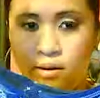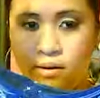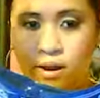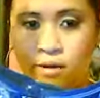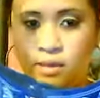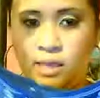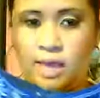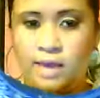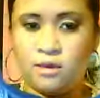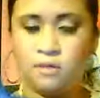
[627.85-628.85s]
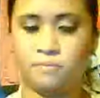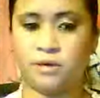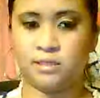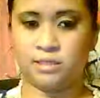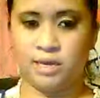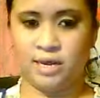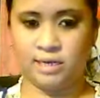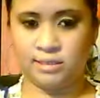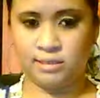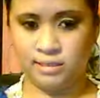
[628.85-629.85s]
And I really like it because it
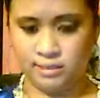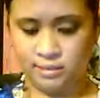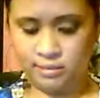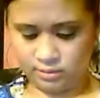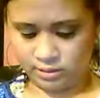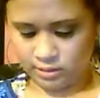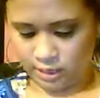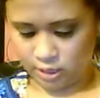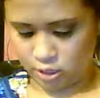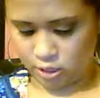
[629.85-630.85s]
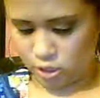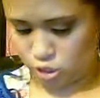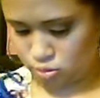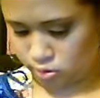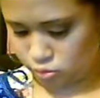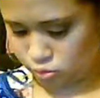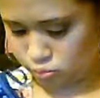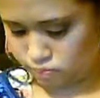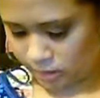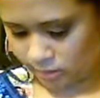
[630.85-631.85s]
has these like cute little
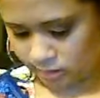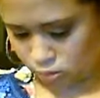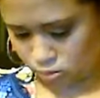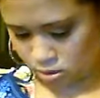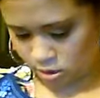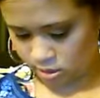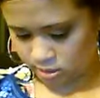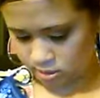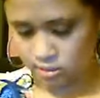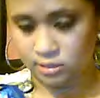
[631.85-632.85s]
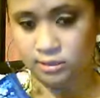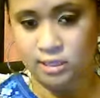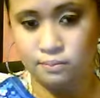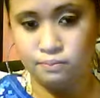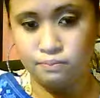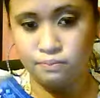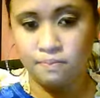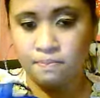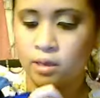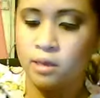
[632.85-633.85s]
beads sewn on it. It has like,
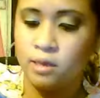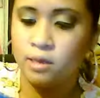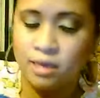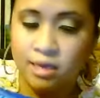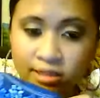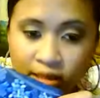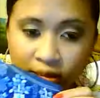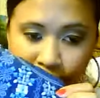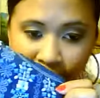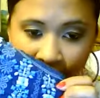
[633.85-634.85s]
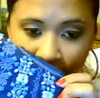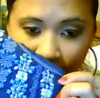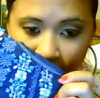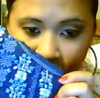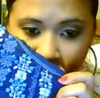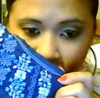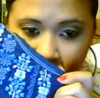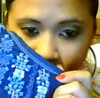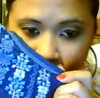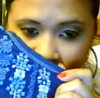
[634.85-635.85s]
it has, like beads
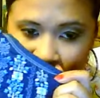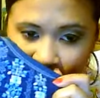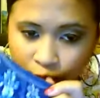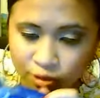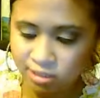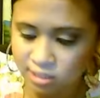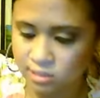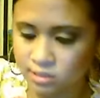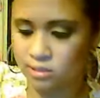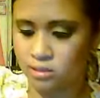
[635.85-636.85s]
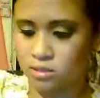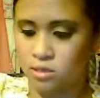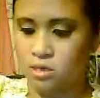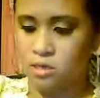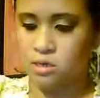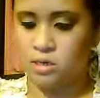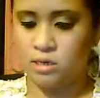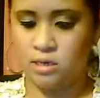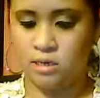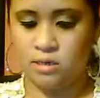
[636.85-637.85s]
and sequences
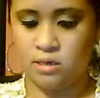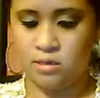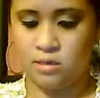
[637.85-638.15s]
and